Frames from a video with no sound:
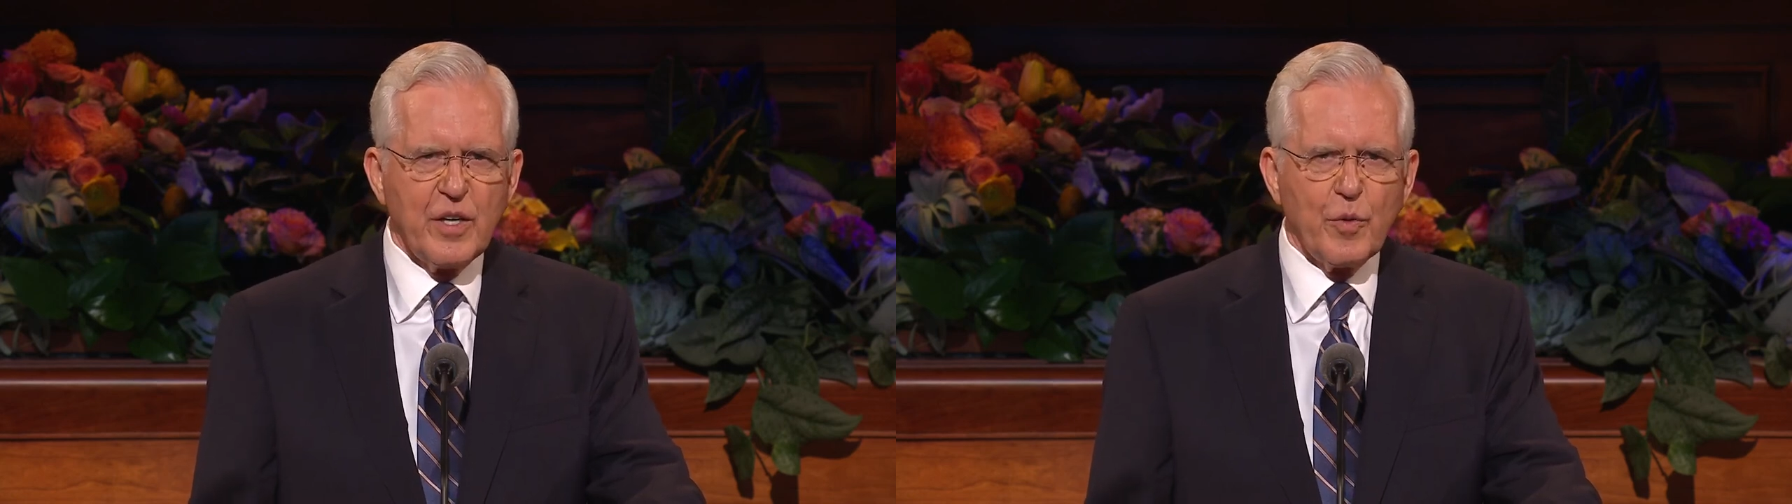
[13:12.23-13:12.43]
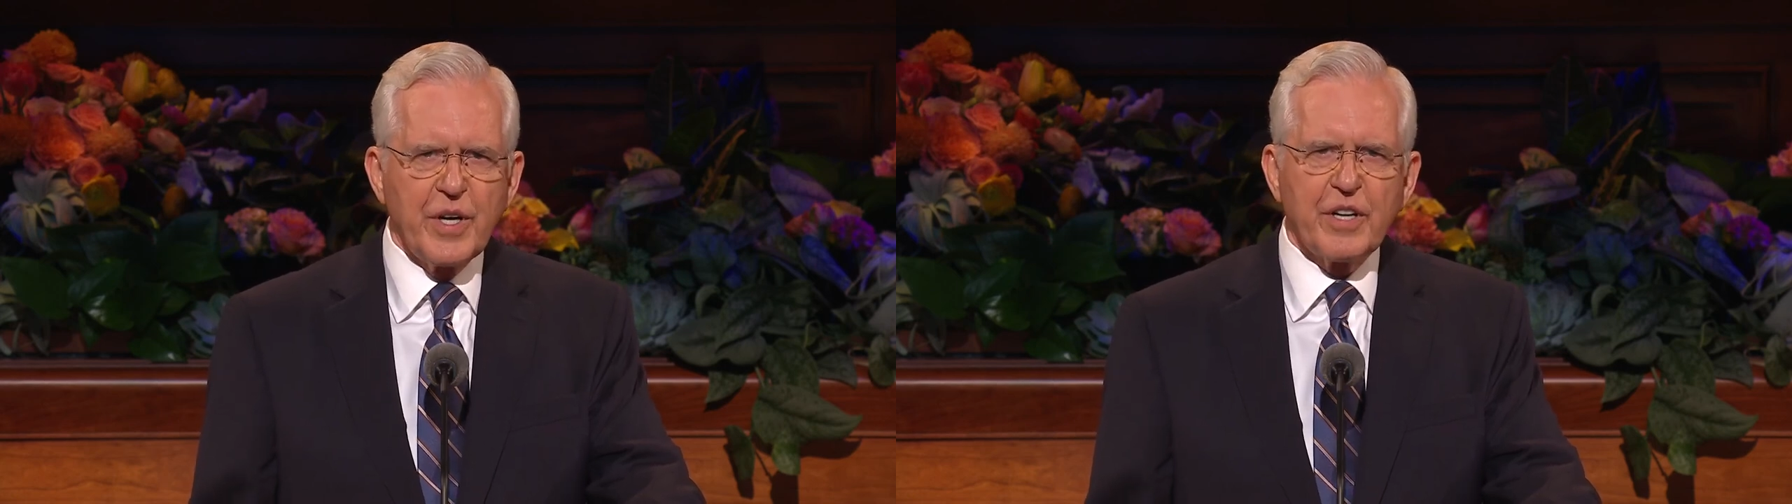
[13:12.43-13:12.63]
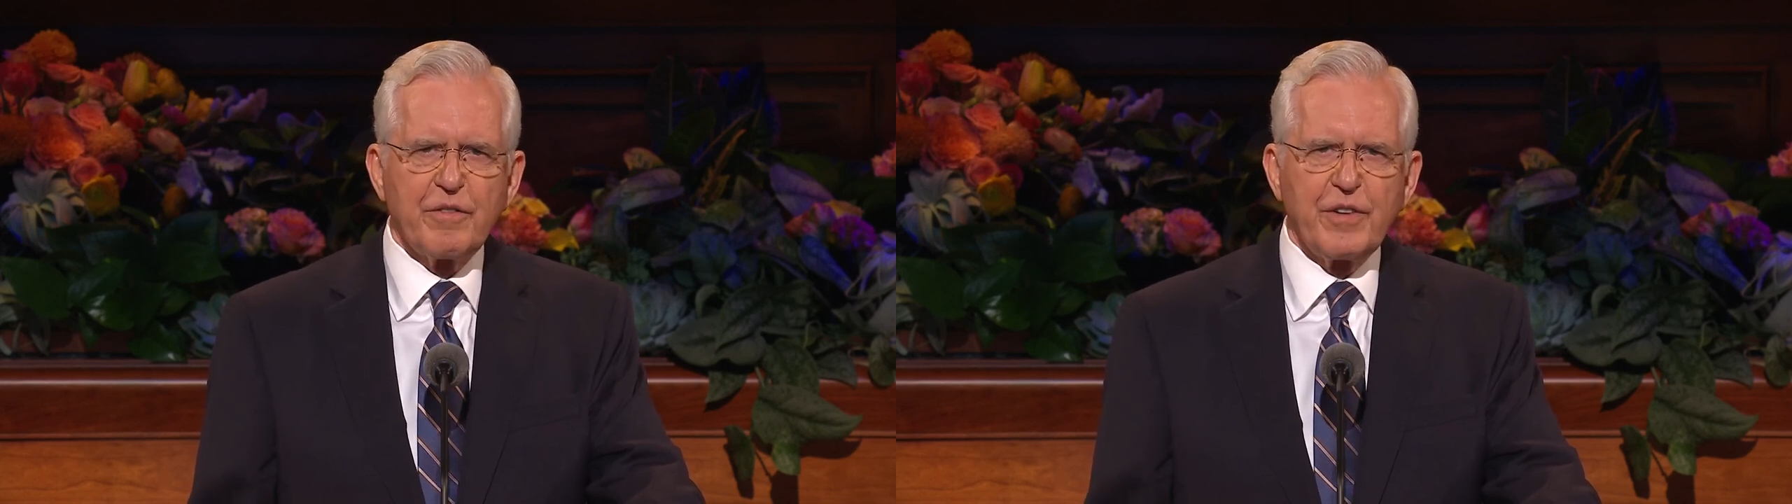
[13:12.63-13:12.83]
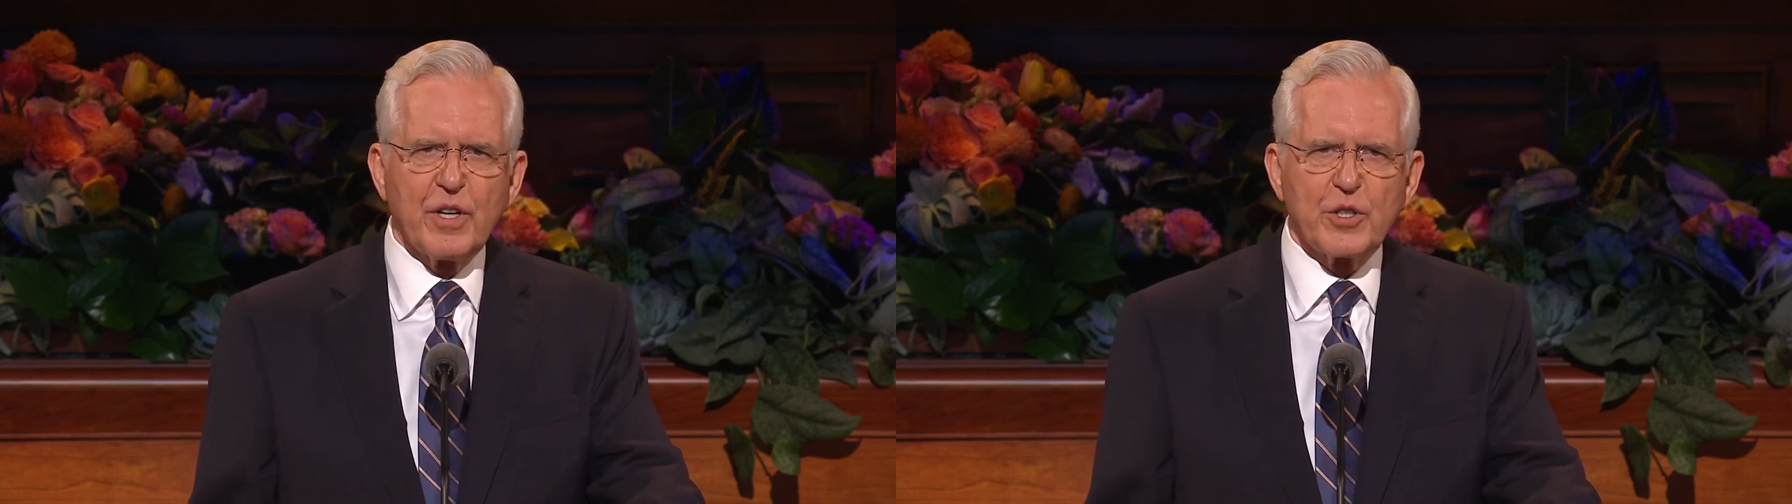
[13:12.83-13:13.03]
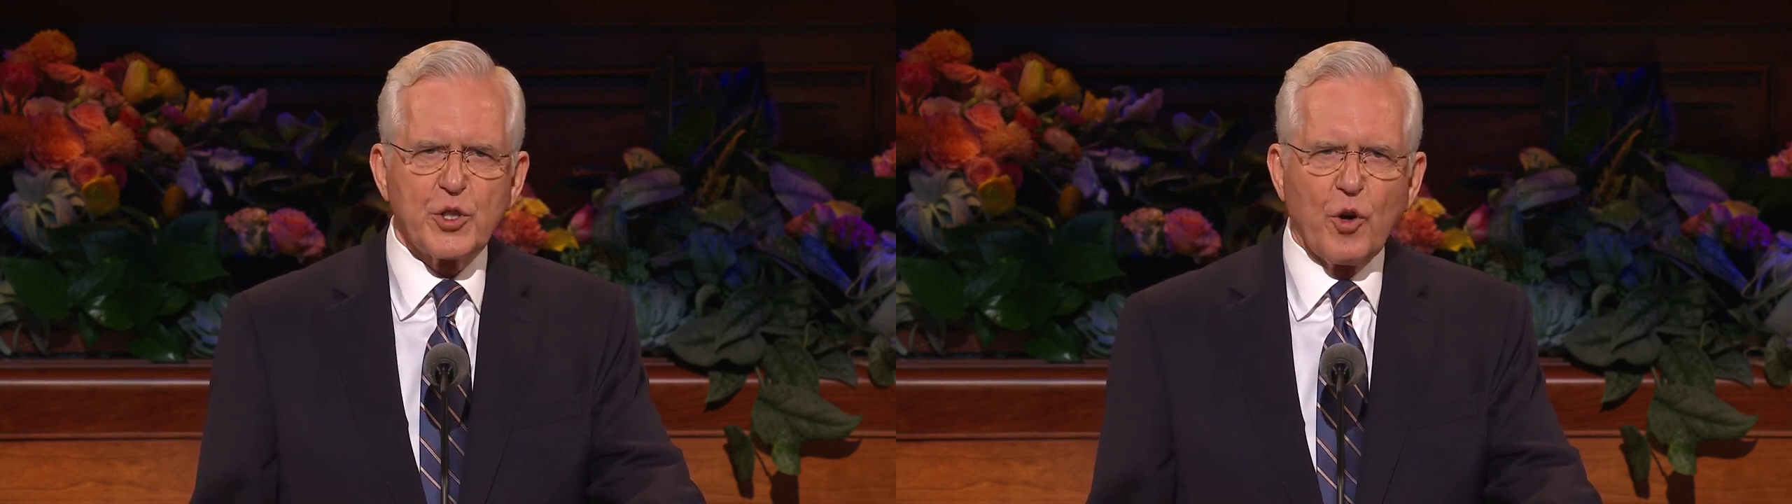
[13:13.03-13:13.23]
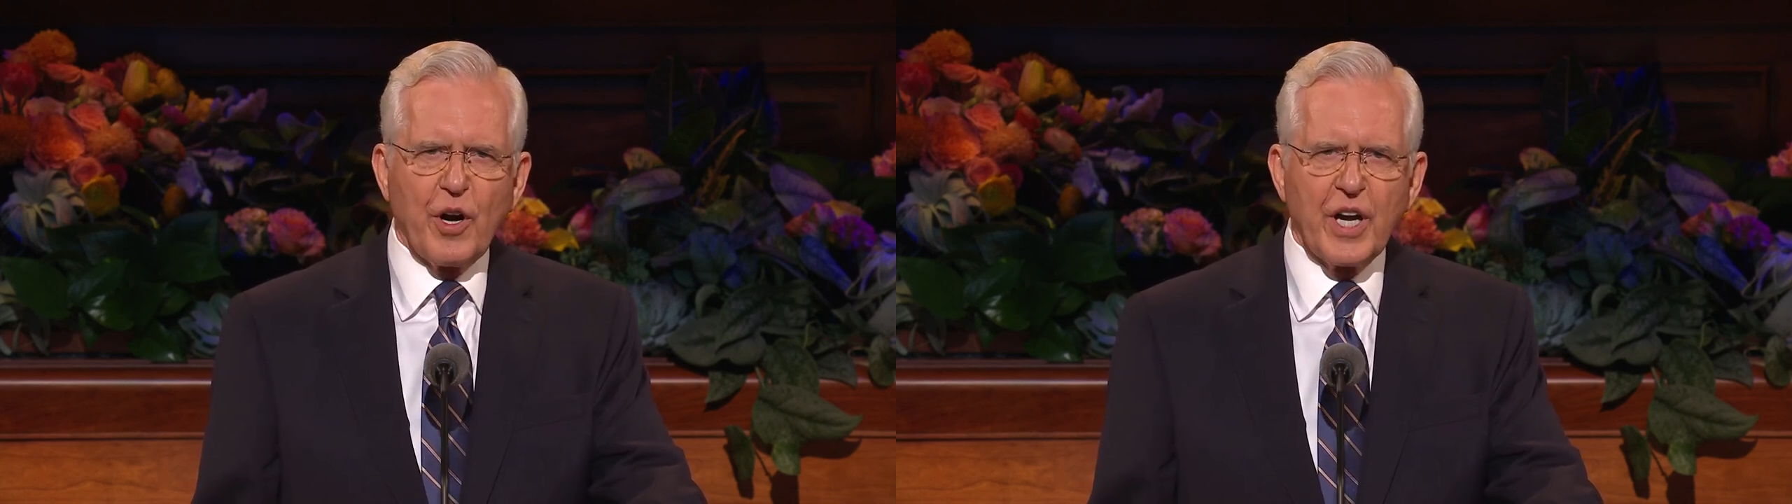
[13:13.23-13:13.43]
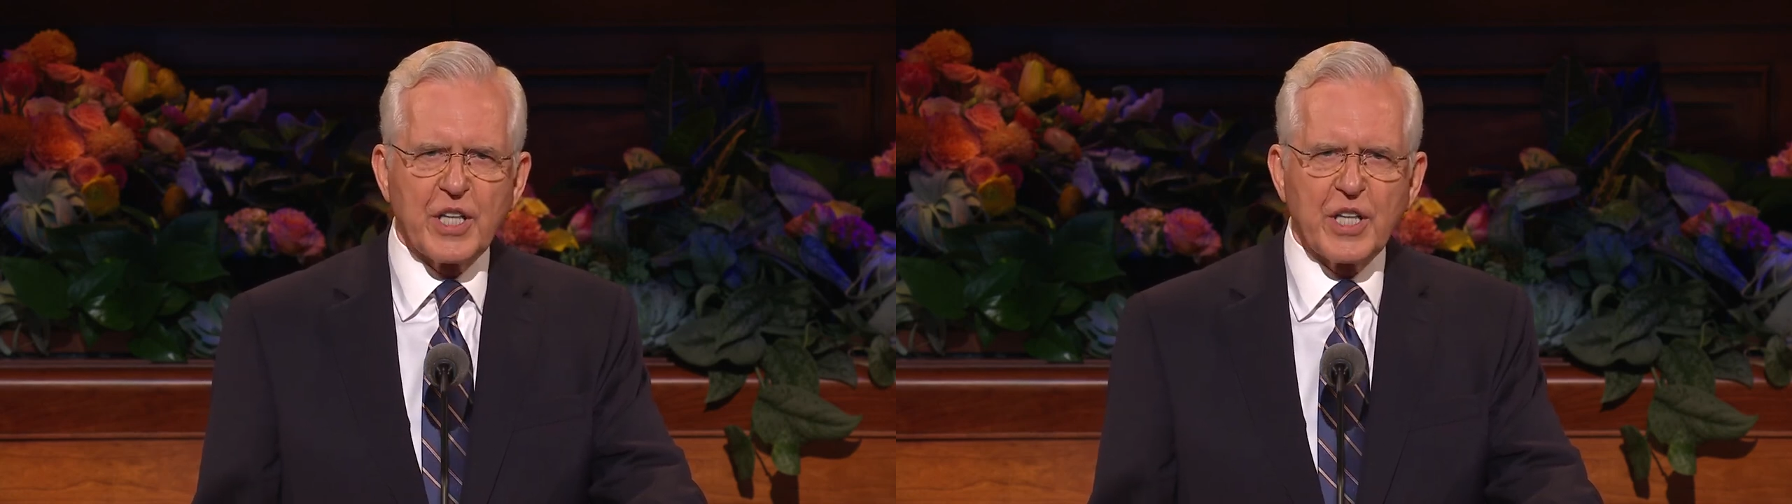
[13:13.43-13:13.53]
We can feel joy